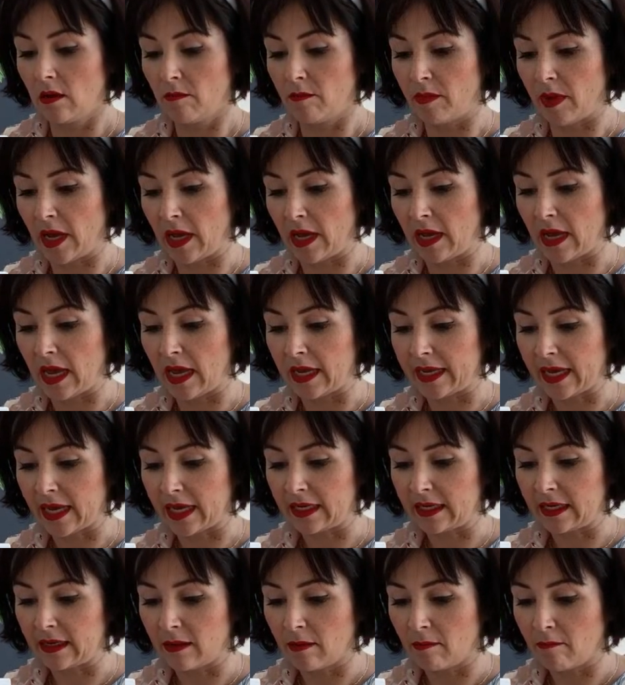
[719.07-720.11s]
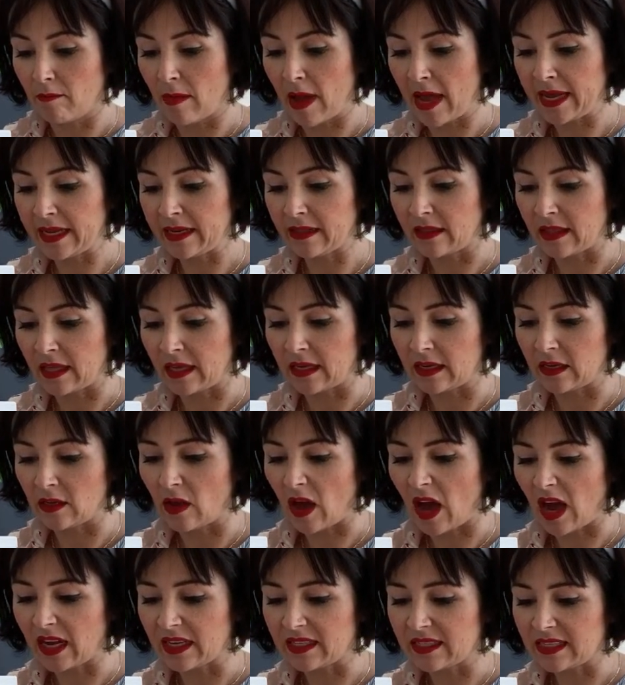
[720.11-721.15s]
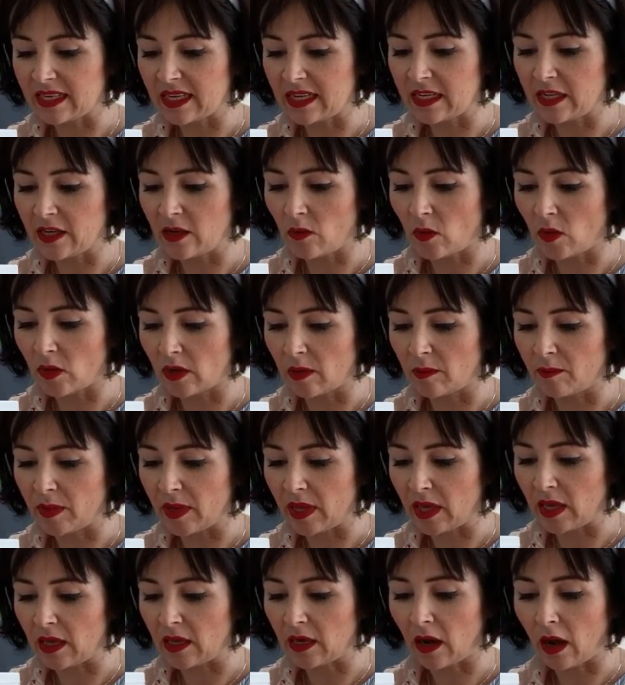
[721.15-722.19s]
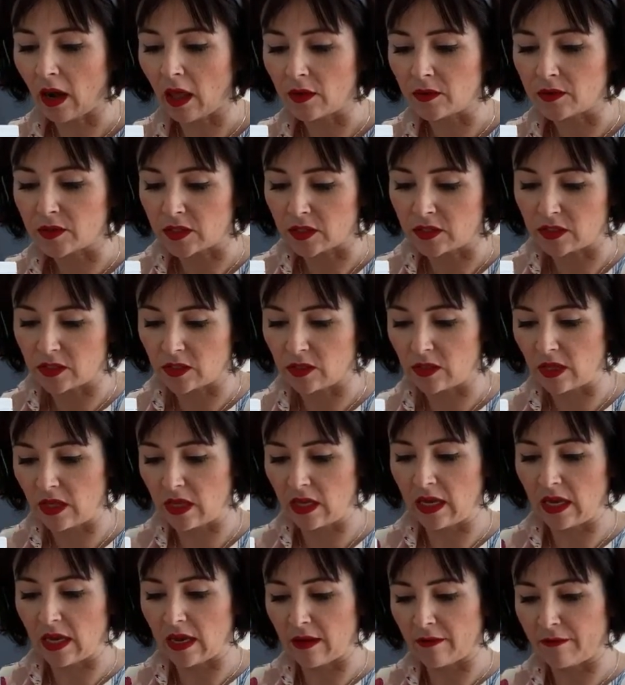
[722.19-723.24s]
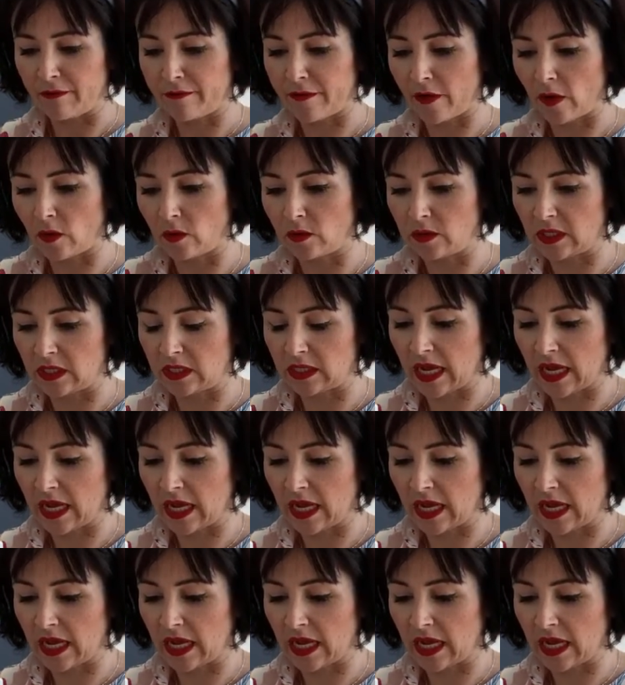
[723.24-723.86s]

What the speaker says: But again, main thing, ideally you want to be closer to the folded